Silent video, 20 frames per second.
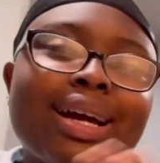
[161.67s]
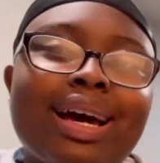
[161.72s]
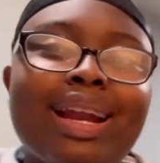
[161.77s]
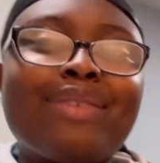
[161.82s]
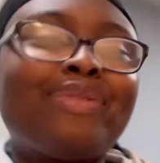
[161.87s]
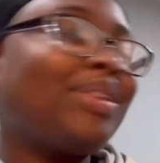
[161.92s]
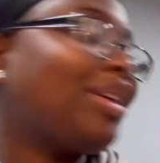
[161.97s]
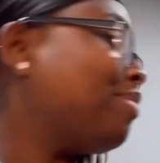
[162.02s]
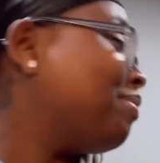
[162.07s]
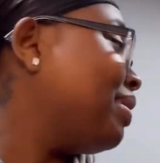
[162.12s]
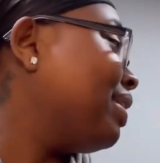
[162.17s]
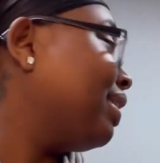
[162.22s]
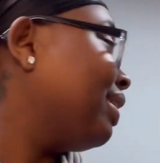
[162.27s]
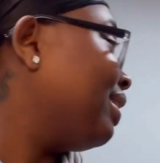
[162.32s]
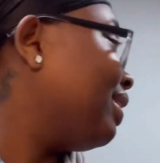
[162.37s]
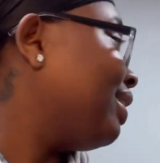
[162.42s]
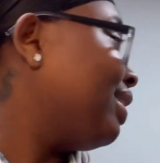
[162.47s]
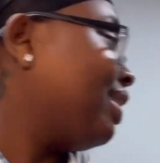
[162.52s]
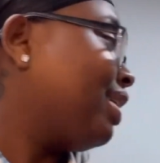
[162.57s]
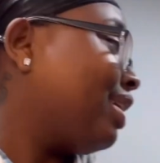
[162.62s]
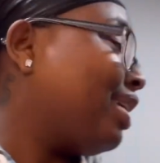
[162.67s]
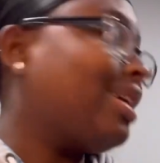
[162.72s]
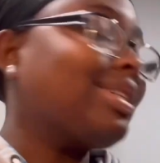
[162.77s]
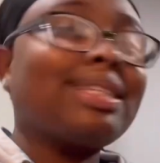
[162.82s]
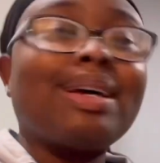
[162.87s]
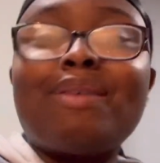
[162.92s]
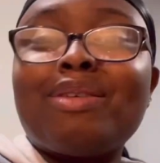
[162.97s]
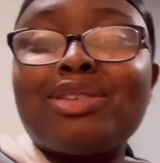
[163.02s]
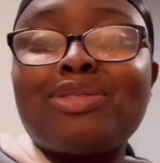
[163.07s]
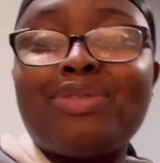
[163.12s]
gotta feed Bentley, cause
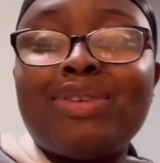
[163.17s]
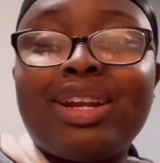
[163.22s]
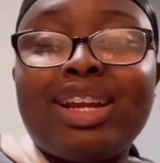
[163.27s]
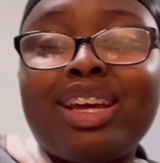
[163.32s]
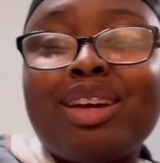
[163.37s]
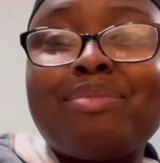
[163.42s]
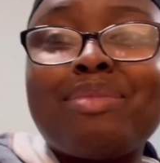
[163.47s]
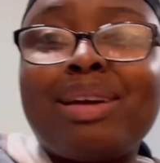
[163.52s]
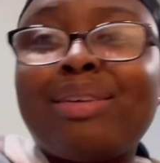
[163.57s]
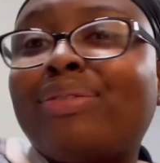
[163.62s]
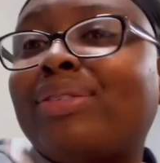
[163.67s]
I was feeding him at